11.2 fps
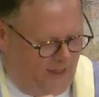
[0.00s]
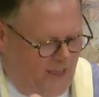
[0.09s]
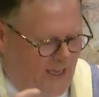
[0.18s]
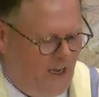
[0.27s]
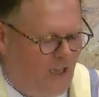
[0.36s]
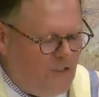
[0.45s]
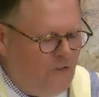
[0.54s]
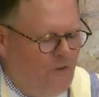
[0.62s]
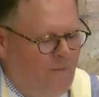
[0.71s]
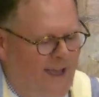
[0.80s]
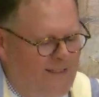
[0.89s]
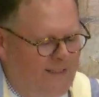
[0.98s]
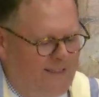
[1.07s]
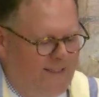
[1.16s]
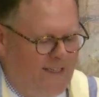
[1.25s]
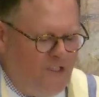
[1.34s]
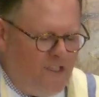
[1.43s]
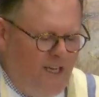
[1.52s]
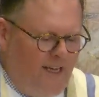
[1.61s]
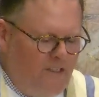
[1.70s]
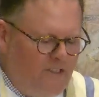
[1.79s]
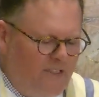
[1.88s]
It also reminds us that
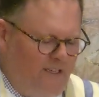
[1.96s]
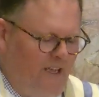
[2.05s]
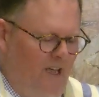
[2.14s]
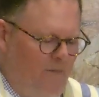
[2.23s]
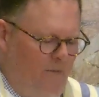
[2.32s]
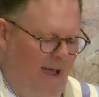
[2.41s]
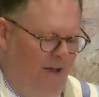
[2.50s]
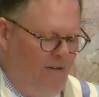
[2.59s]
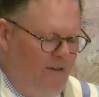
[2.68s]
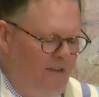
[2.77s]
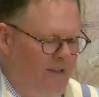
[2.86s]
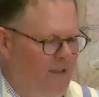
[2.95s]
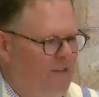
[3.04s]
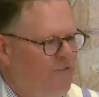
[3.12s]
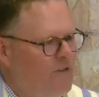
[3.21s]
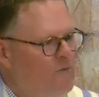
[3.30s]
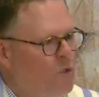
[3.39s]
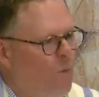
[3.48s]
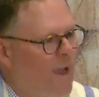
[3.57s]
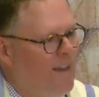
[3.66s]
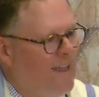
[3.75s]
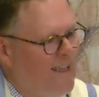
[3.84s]
change doesn't come about from
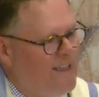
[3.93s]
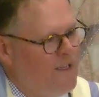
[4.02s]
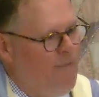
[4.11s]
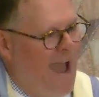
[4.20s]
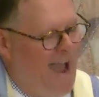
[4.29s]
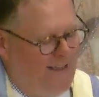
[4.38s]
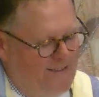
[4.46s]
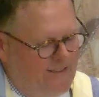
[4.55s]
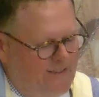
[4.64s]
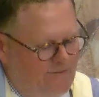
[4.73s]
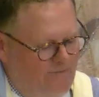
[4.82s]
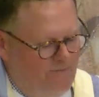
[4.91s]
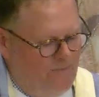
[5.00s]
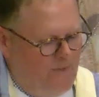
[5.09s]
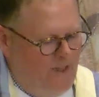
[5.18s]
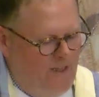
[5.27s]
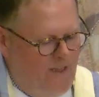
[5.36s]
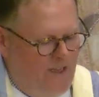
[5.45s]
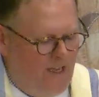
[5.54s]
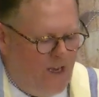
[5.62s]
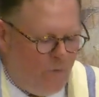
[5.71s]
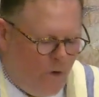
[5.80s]
dwelling in the past.
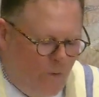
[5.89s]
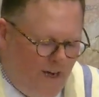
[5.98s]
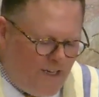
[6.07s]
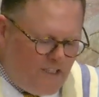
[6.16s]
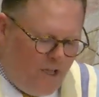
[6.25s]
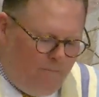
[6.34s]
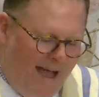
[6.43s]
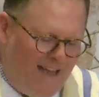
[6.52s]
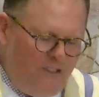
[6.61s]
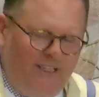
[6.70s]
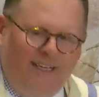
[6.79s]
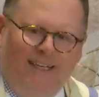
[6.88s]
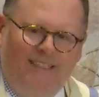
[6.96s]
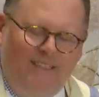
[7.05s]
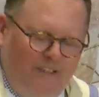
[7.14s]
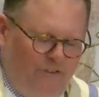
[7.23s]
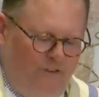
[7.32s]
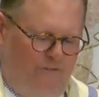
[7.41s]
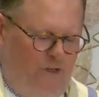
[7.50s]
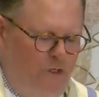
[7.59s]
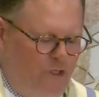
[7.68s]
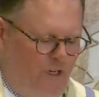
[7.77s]
It requires imagining a different
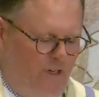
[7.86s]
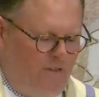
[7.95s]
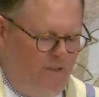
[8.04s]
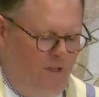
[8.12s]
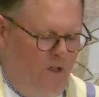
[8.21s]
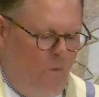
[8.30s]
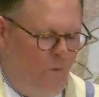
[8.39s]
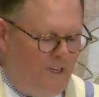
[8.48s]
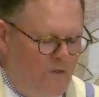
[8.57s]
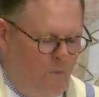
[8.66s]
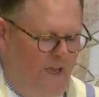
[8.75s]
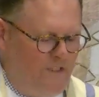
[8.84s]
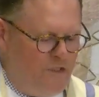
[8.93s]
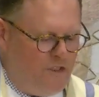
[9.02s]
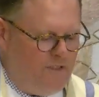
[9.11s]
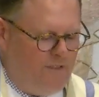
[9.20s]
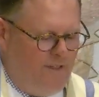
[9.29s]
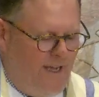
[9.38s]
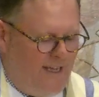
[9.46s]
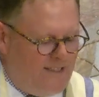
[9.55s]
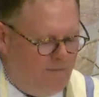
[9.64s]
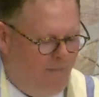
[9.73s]
future, one in which,
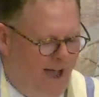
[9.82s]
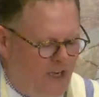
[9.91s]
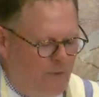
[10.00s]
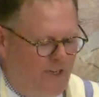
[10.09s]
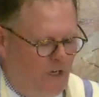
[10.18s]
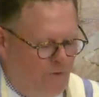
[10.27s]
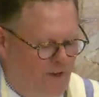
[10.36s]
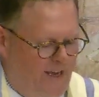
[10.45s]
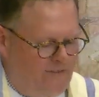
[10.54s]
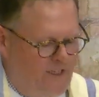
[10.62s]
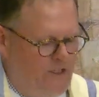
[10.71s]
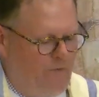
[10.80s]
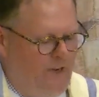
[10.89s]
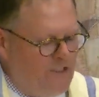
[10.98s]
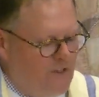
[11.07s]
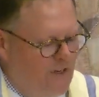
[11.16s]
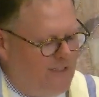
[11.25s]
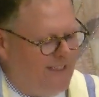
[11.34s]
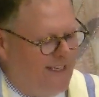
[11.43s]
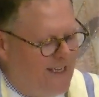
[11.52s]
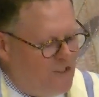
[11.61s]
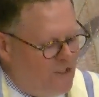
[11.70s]
as the motto engraved on the restaurant's
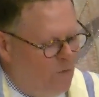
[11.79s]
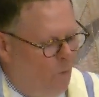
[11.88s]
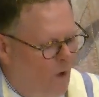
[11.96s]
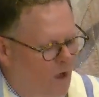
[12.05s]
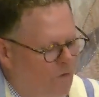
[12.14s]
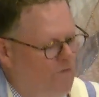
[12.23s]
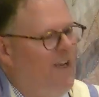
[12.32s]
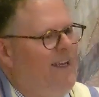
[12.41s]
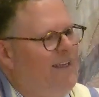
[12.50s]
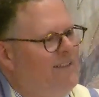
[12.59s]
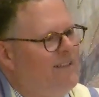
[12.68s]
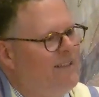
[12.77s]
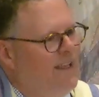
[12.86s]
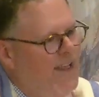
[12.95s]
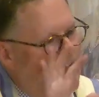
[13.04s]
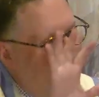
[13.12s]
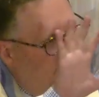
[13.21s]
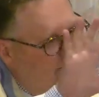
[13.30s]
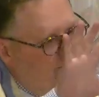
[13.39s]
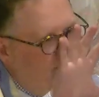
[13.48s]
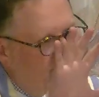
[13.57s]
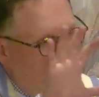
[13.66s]
kitchen wall reads,
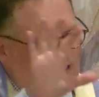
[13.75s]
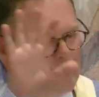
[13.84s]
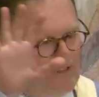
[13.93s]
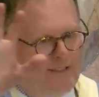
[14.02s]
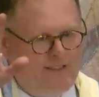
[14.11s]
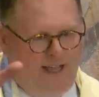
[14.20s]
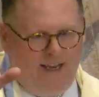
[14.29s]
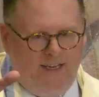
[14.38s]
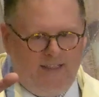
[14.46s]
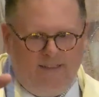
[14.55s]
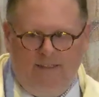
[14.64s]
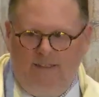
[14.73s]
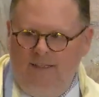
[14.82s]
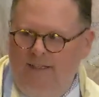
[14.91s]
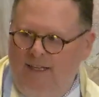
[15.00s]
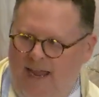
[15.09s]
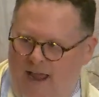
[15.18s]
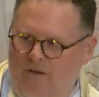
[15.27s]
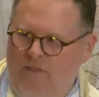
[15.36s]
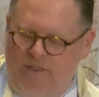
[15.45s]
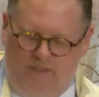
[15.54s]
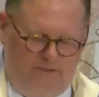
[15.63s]
every second
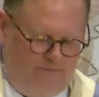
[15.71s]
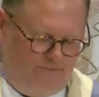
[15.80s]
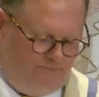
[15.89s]
counts.